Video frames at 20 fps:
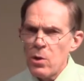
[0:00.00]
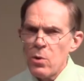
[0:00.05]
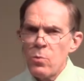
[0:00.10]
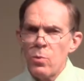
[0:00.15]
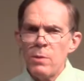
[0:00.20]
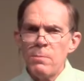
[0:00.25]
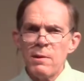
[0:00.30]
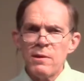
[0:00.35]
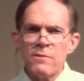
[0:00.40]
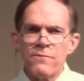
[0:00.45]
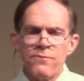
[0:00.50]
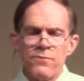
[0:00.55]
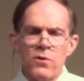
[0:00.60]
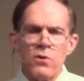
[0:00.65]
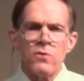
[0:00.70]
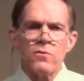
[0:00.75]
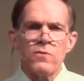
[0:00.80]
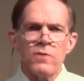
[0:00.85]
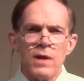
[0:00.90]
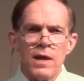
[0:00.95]
we must
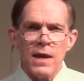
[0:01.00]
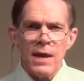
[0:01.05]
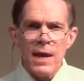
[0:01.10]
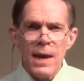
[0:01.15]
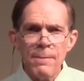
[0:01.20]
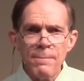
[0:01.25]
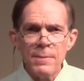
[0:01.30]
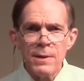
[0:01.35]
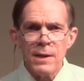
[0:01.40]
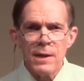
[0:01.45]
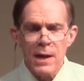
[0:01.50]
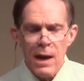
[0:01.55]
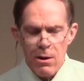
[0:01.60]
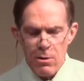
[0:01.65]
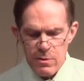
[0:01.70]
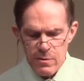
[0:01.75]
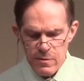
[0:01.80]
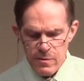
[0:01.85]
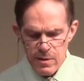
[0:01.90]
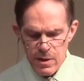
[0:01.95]
first empty
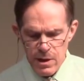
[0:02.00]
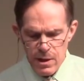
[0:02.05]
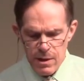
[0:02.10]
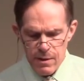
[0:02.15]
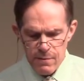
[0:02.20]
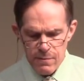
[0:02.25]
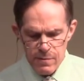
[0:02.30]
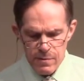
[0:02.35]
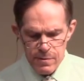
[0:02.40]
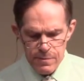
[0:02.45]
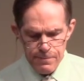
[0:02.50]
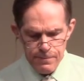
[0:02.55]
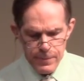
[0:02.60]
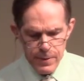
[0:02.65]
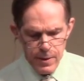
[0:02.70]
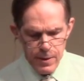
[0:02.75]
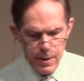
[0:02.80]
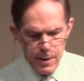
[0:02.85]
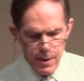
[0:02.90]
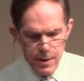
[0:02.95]
ourselves
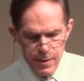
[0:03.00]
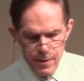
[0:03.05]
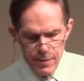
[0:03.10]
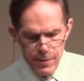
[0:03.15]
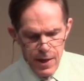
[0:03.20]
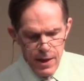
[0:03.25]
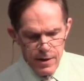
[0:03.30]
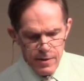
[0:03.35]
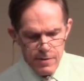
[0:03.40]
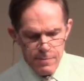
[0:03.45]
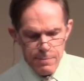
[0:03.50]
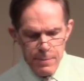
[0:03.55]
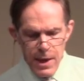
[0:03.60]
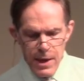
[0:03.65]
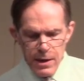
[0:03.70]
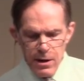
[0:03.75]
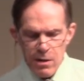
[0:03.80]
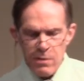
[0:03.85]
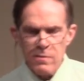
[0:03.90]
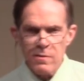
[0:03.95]
that is,
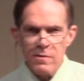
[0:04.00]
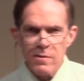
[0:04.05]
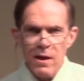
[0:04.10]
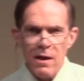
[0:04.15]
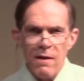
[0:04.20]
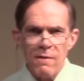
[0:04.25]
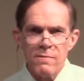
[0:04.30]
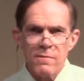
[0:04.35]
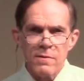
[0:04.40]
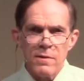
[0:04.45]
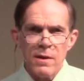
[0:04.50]
make ourselves